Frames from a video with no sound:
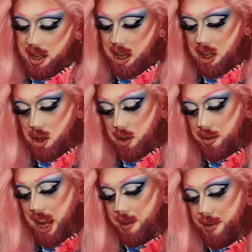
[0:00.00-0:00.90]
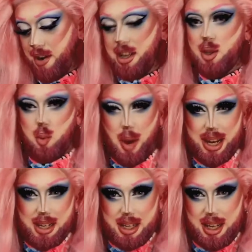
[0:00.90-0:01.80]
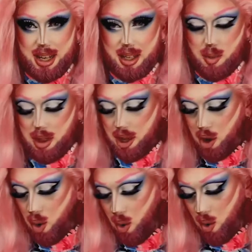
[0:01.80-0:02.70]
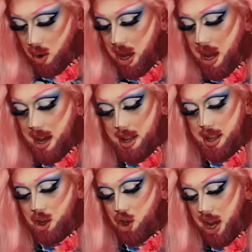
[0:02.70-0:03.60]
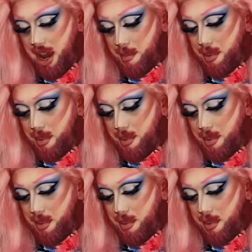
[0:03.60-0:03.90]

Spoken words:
It looks kind of very 20s with the coat and the shape.